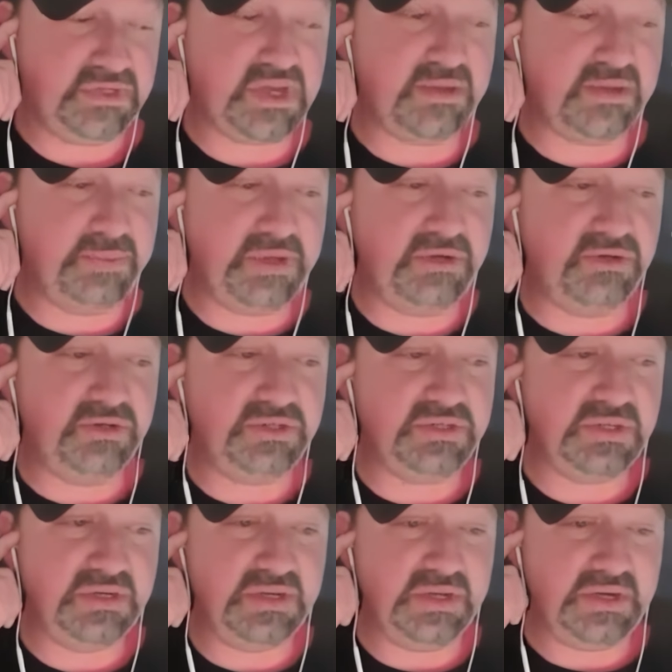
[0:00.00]
Scott
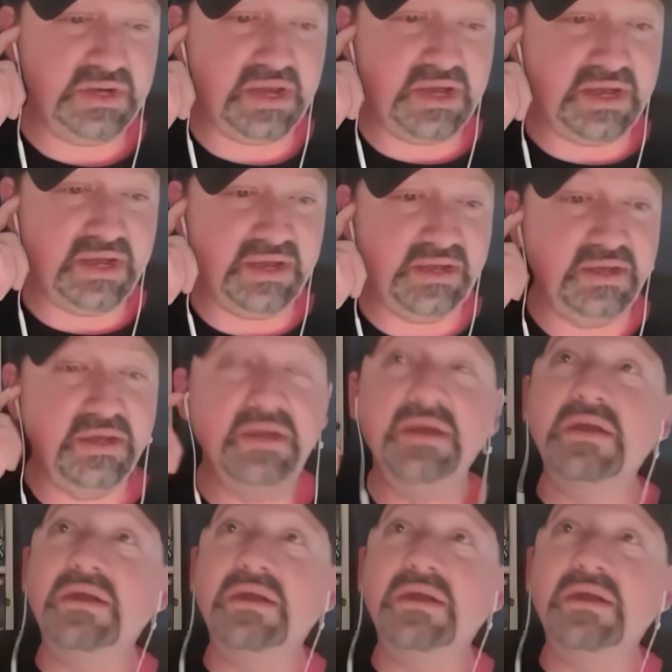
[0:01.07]
Peterson and I,